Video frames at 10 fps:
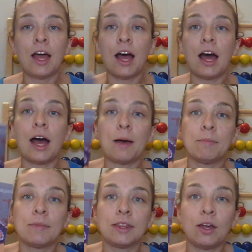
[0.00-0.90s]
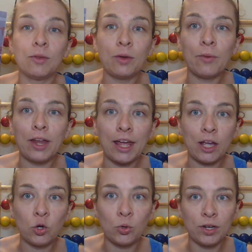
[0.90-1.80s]
The only one I
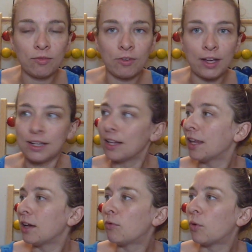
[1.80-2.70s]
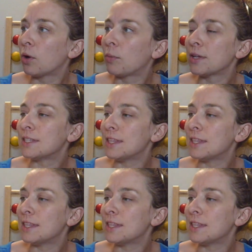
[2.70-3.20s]
couldn't find a link for was